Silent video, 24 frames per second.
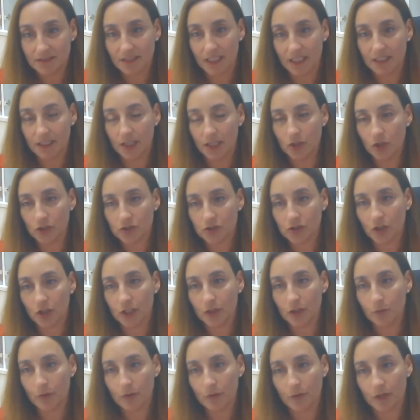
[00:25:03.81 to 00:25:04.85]
And not
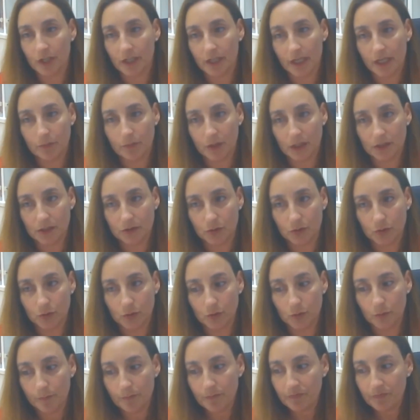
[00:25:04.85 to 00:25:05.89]
only we were able
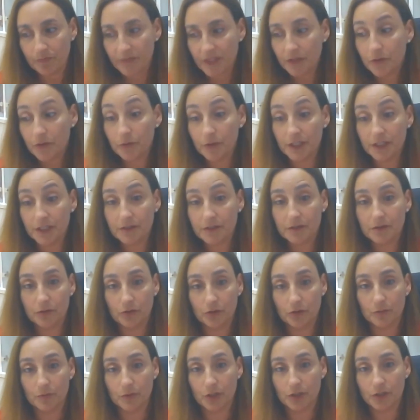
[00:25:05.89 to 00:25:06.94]
to treat
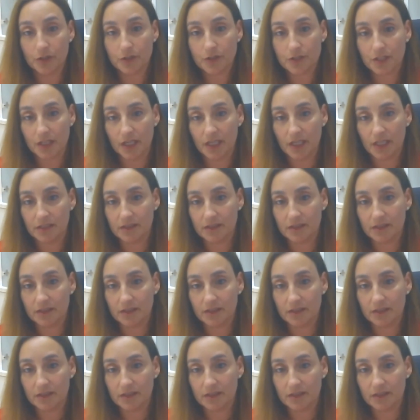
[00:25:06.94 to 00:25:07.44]
tumors